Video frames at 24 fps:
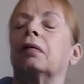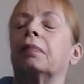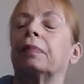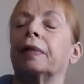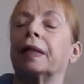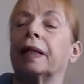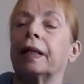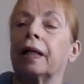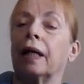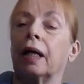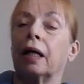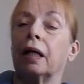
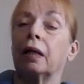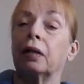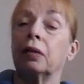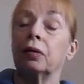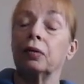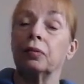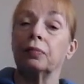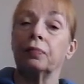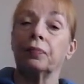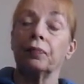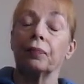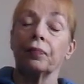be
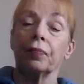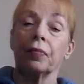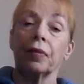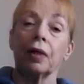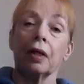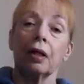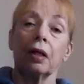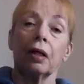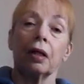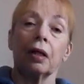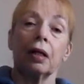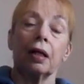home.
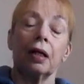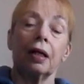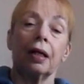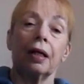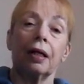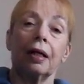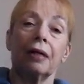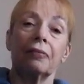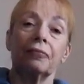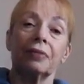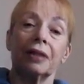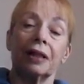
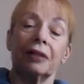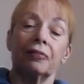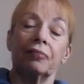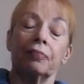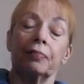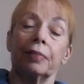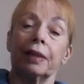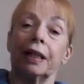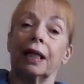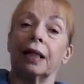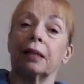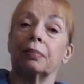I haven't
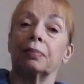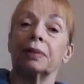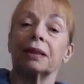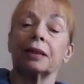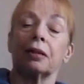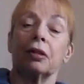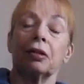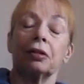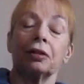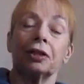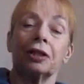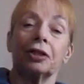even been able to
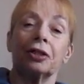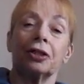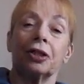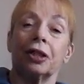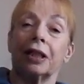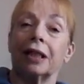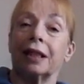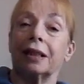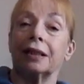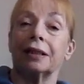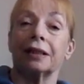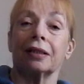
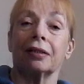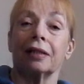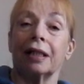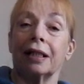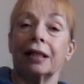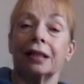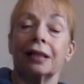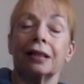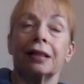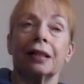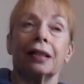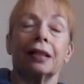concentrate on
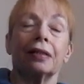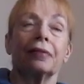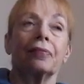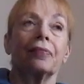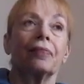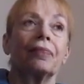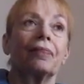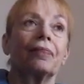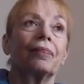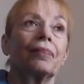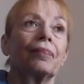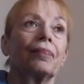anything.
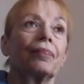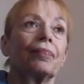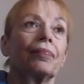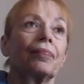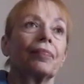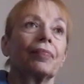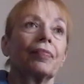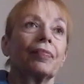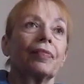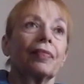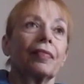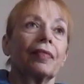
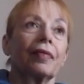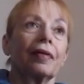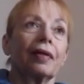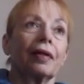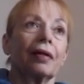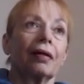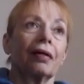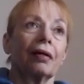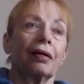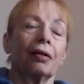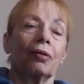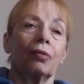
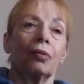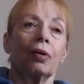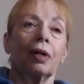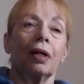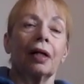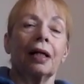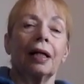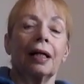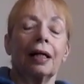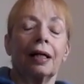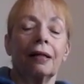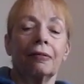
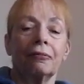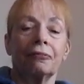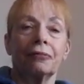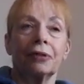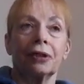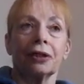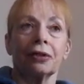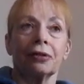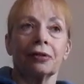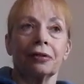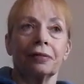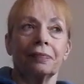What I have
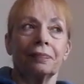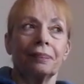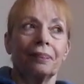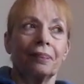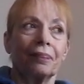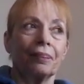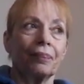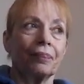done,